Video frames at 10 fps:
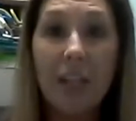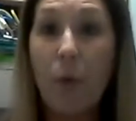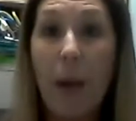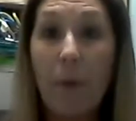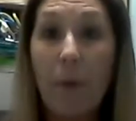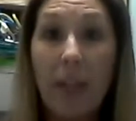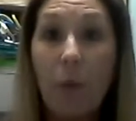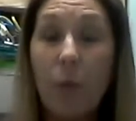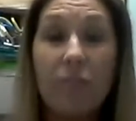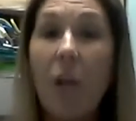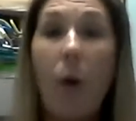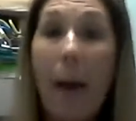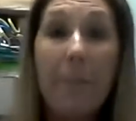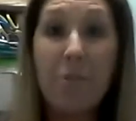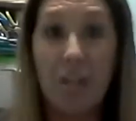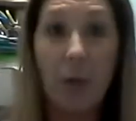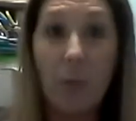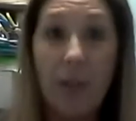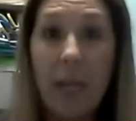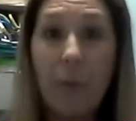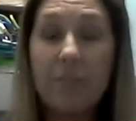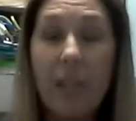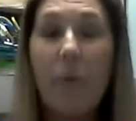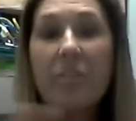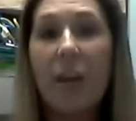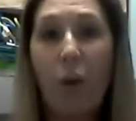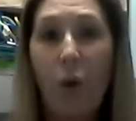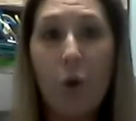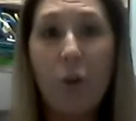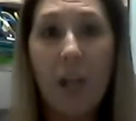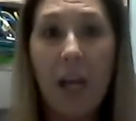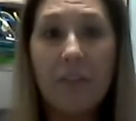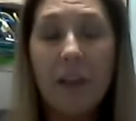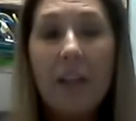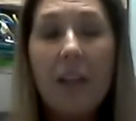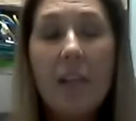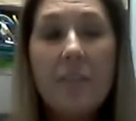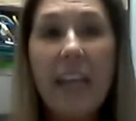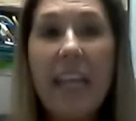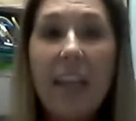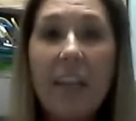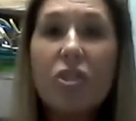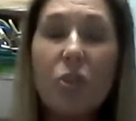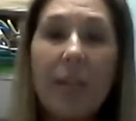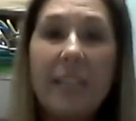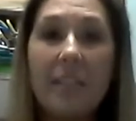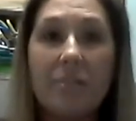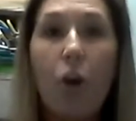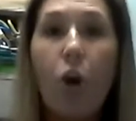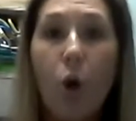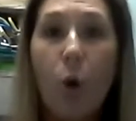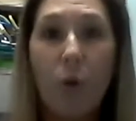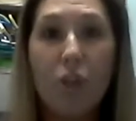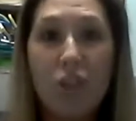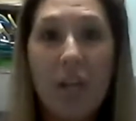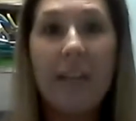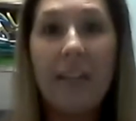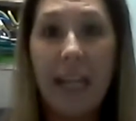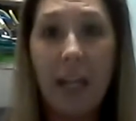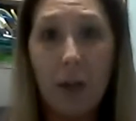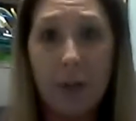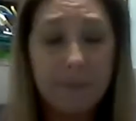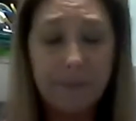that you operate, and there was no option. It was unheard of that industries as a whole were shut down.